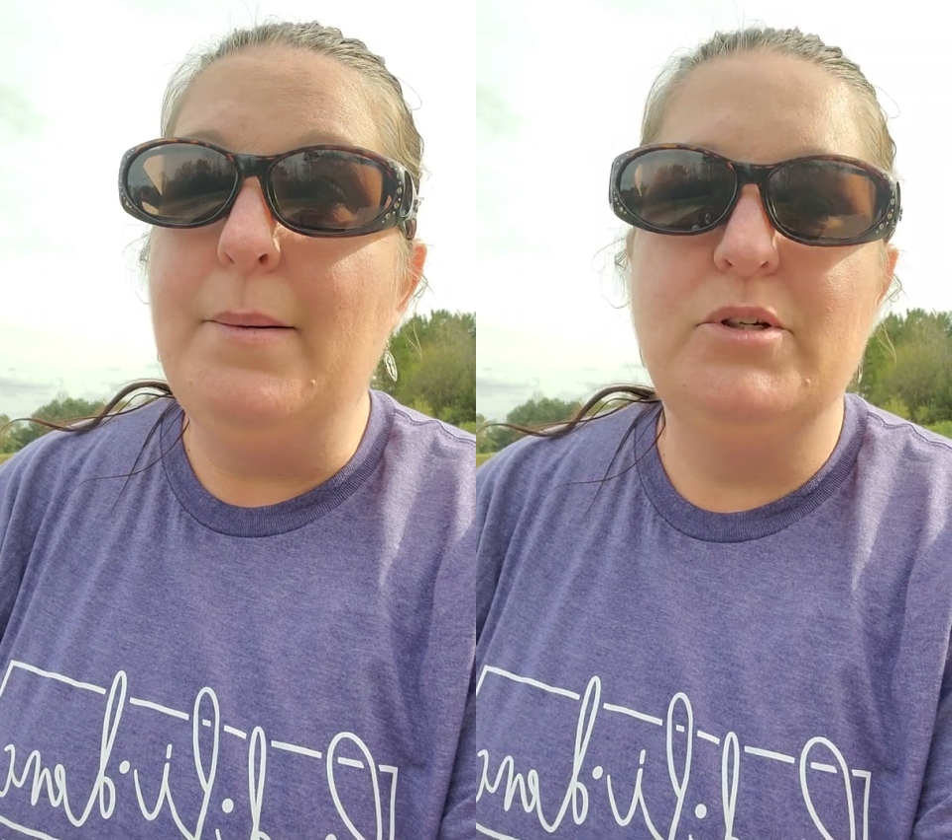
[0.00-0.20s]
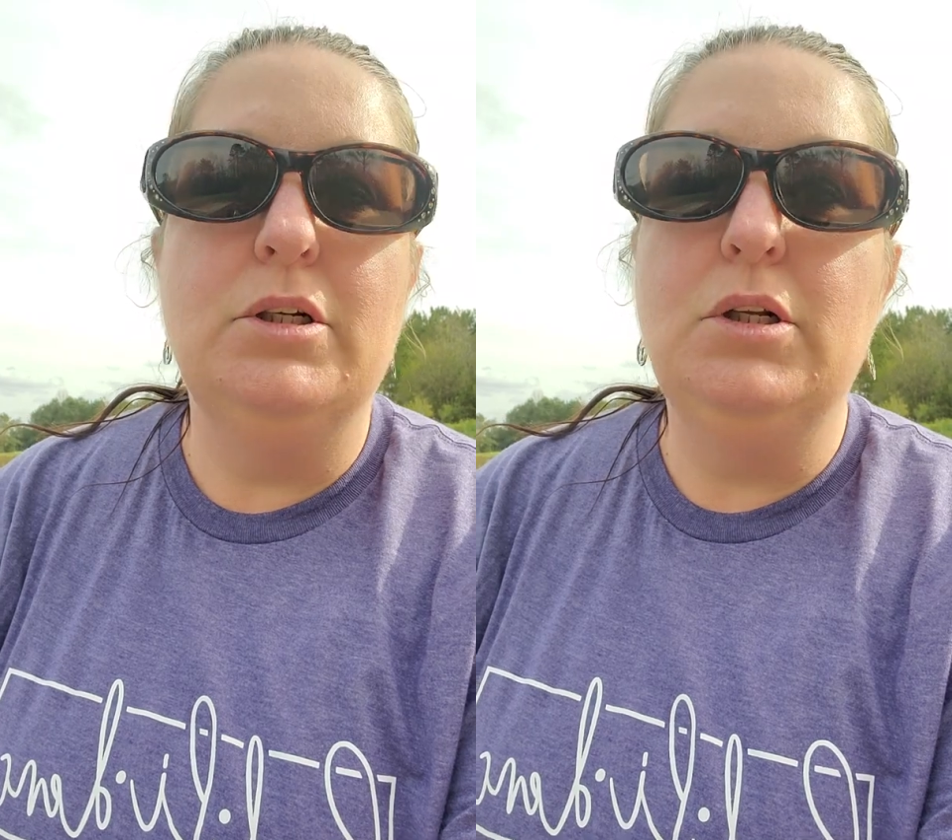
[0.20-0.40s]

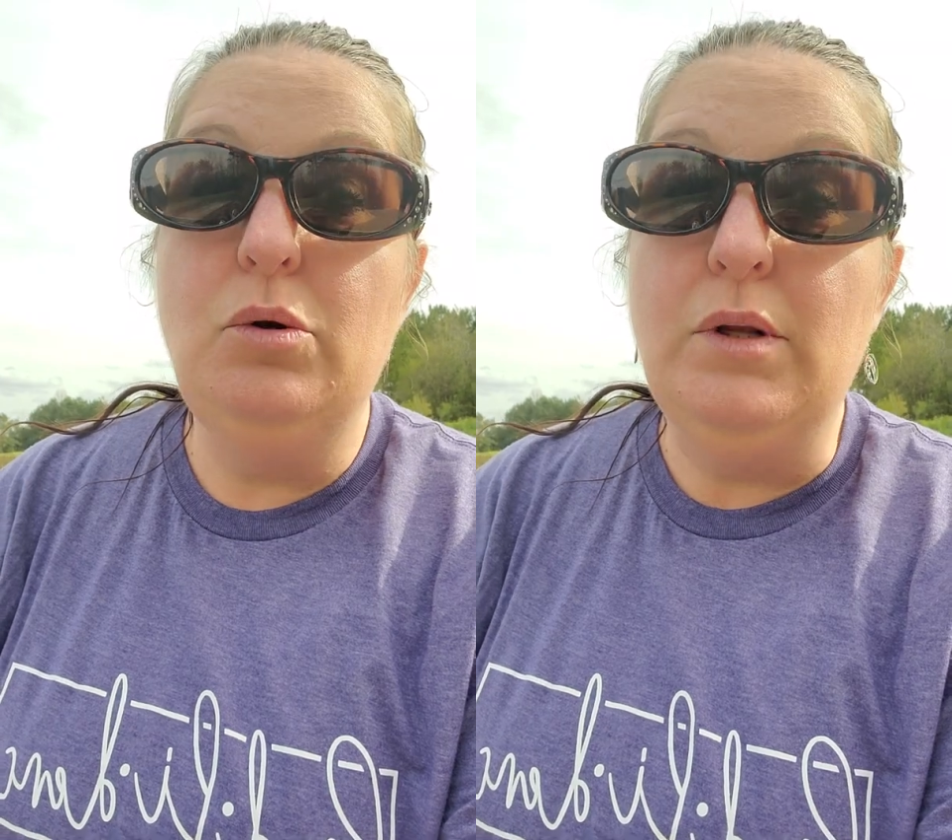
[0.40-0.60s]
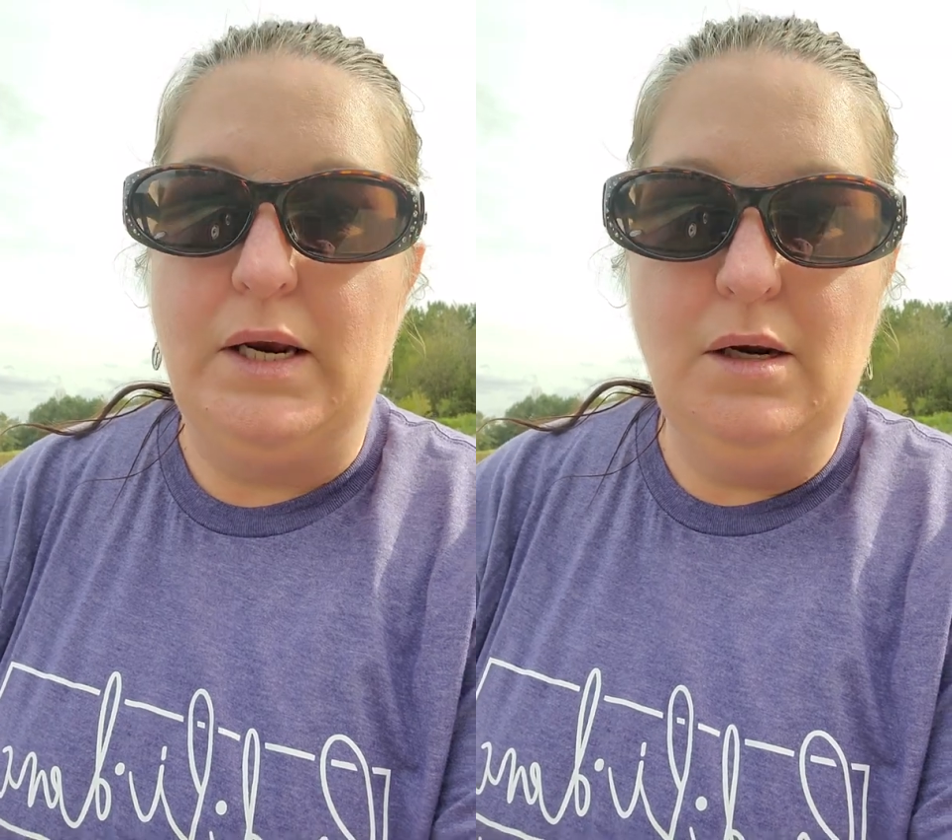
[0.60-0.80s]

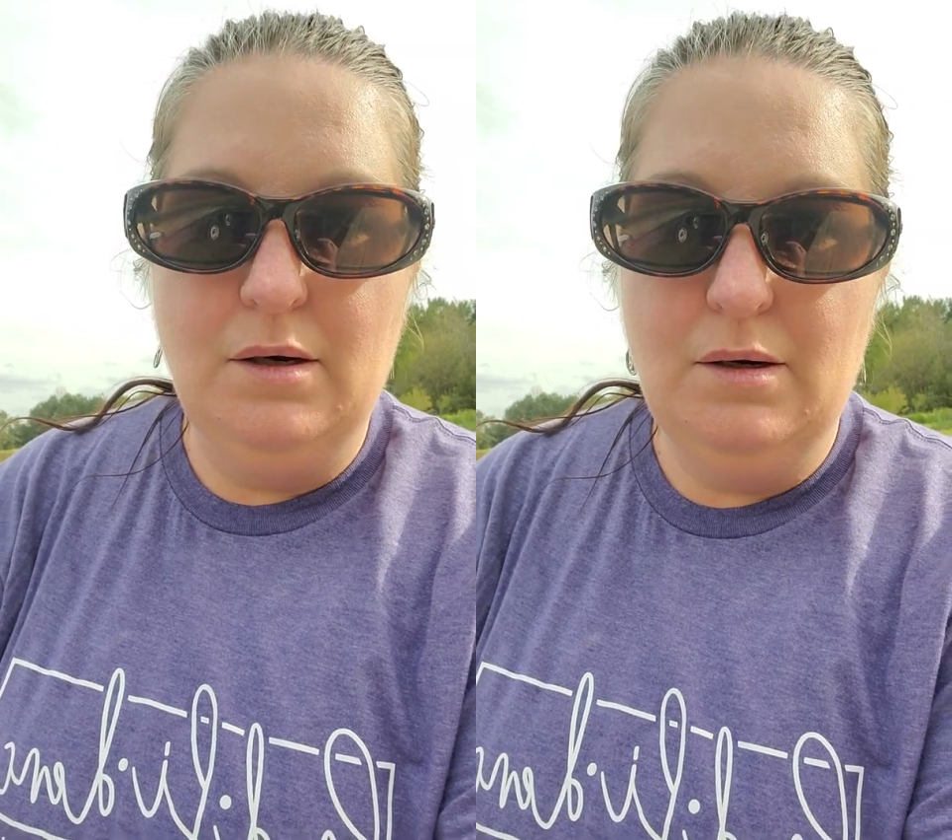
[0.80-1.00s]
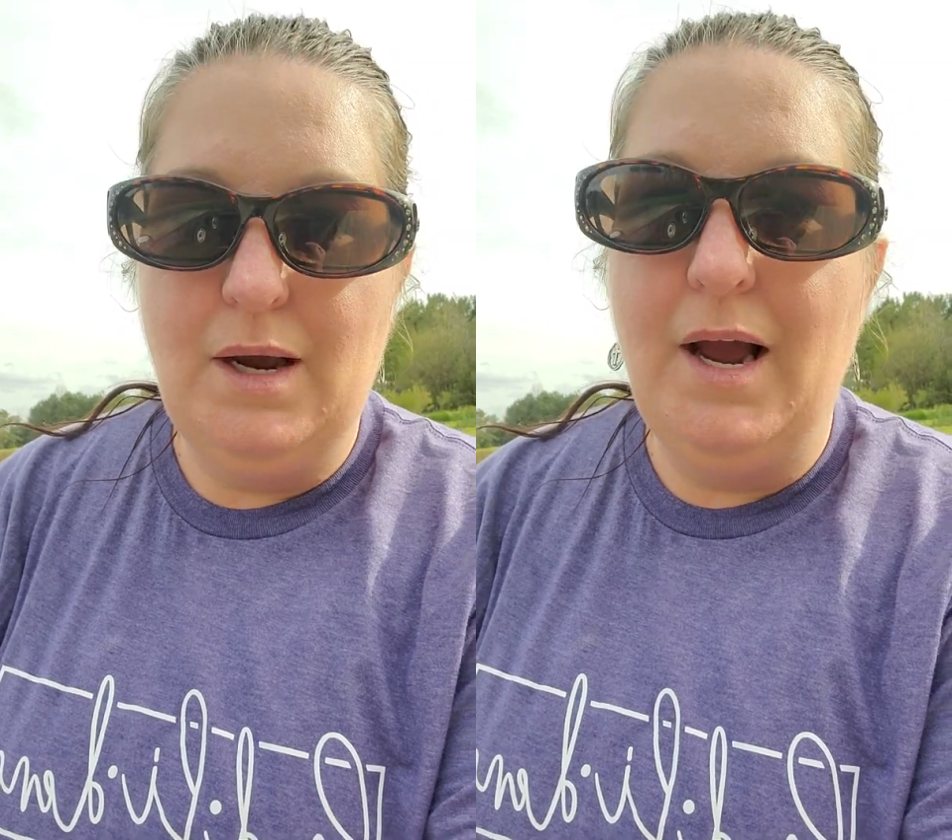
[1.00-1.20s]
Absolutely
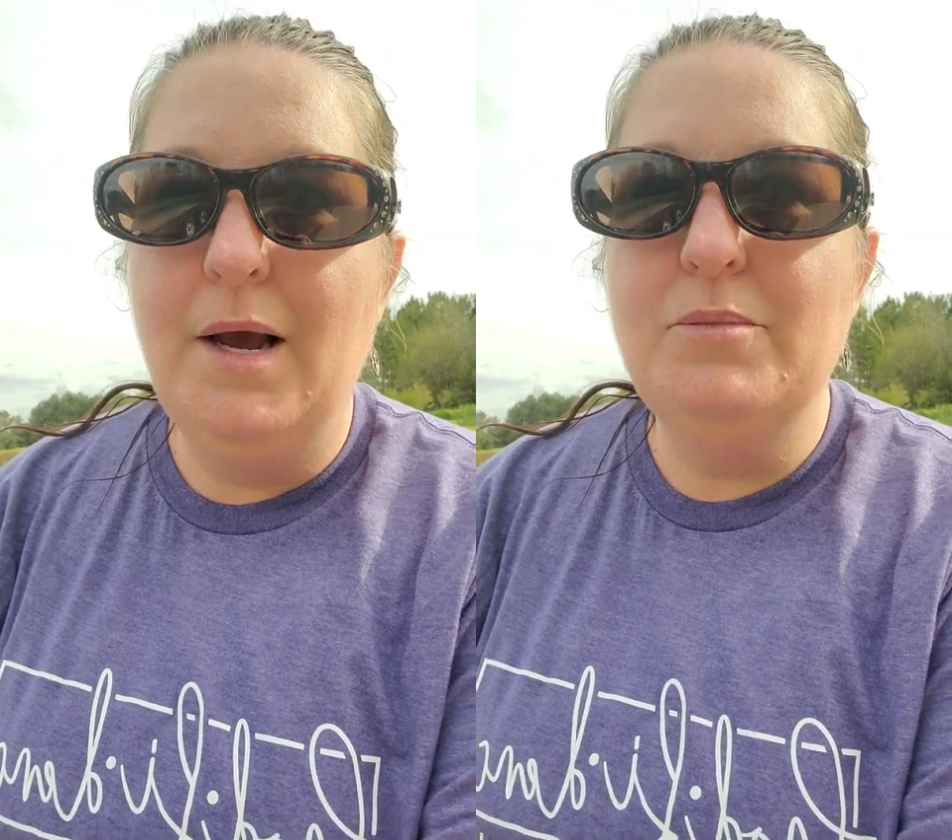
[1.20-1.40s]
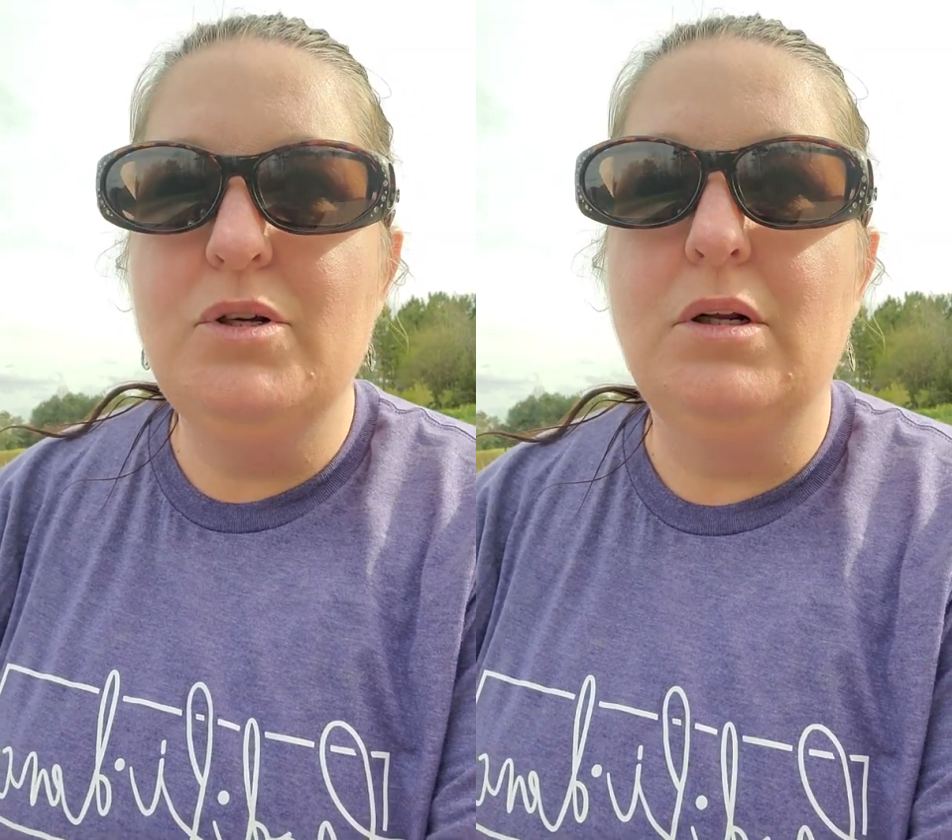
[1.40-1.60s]

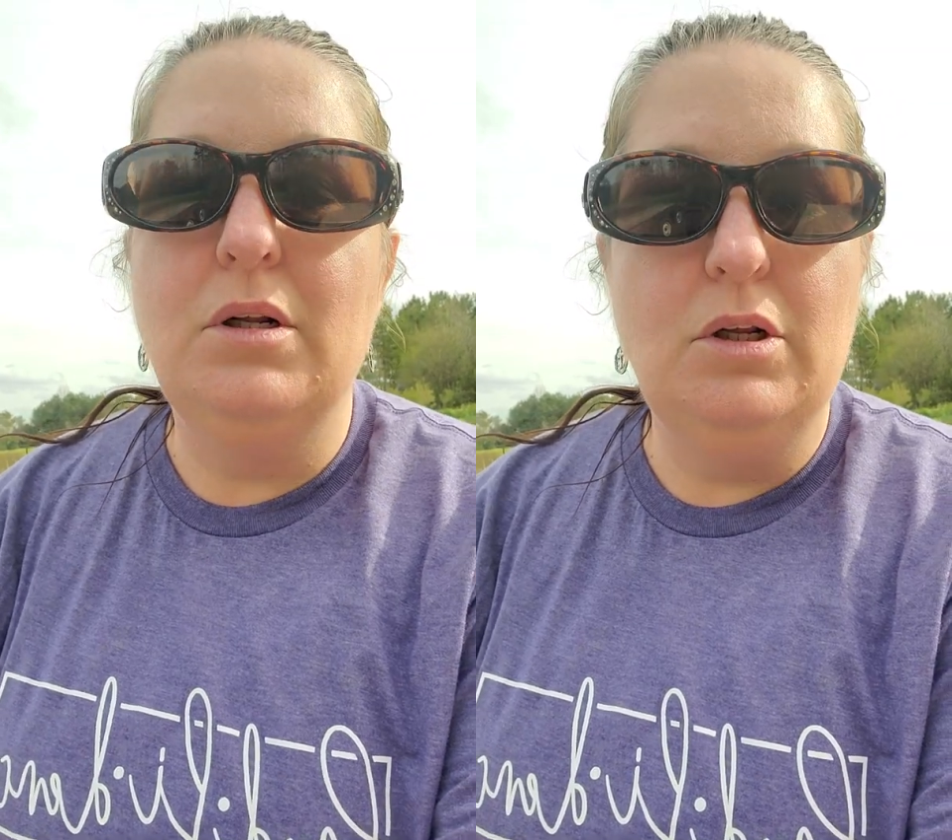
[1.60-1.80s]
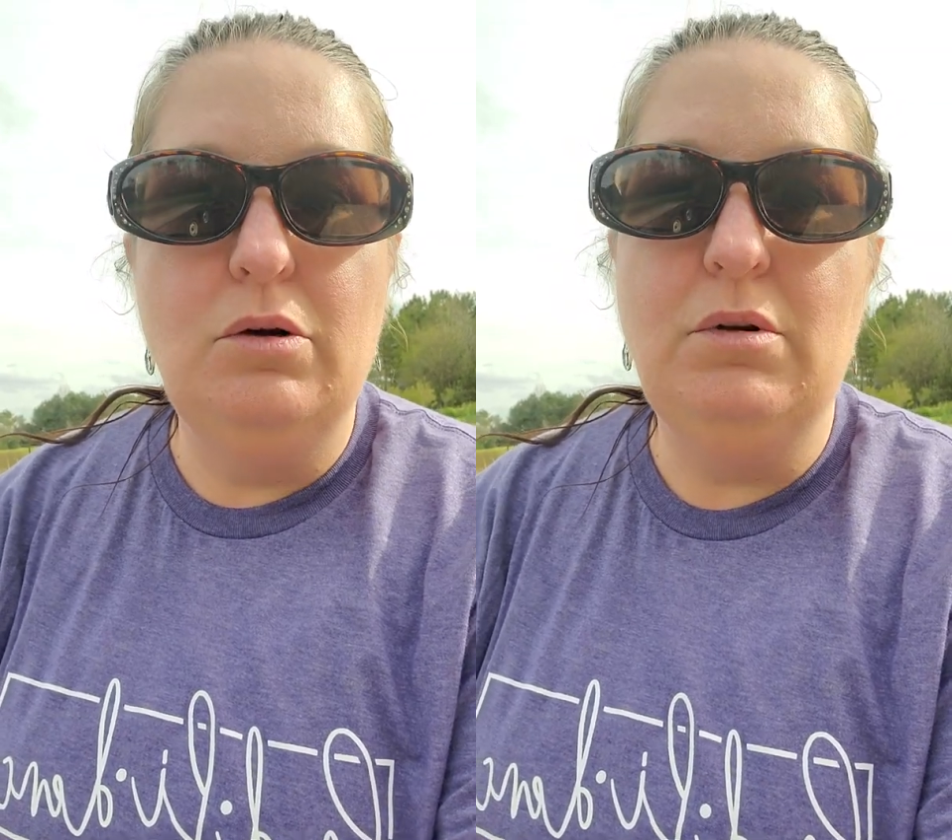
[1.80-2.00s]

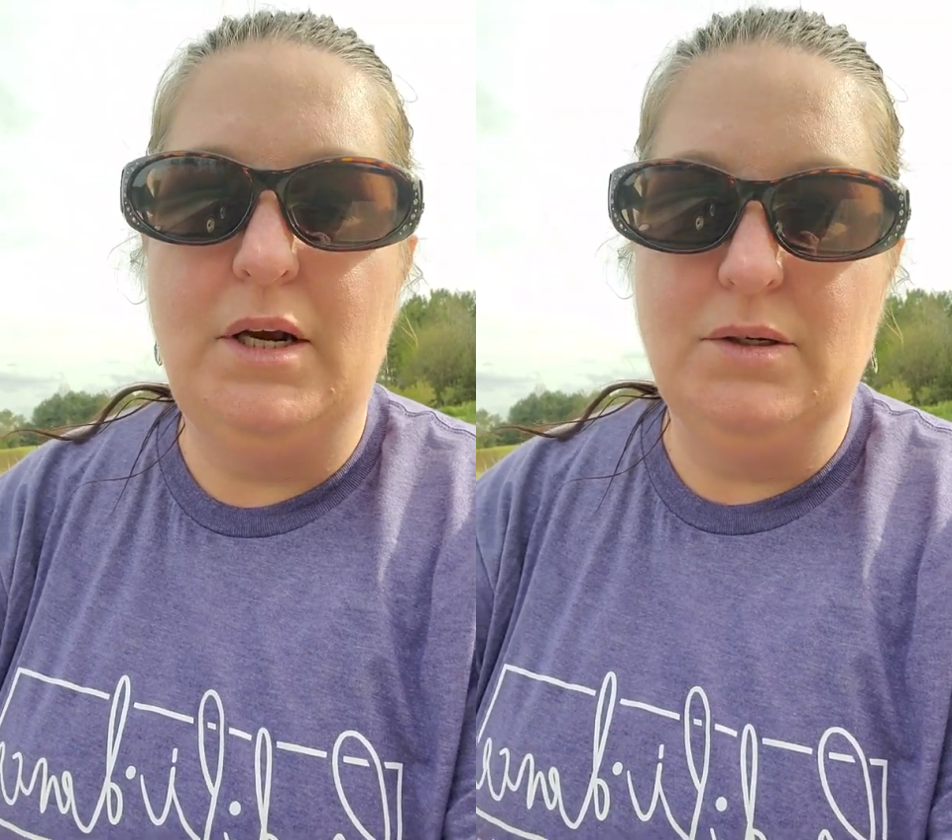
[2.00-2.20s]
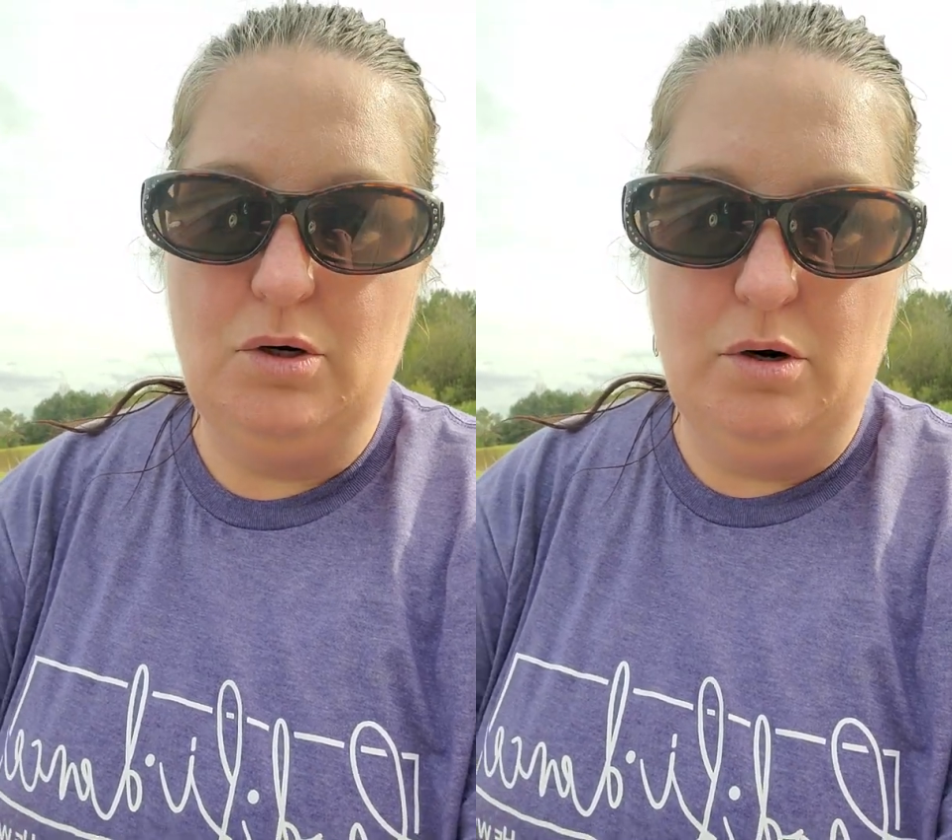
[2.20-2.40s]
it's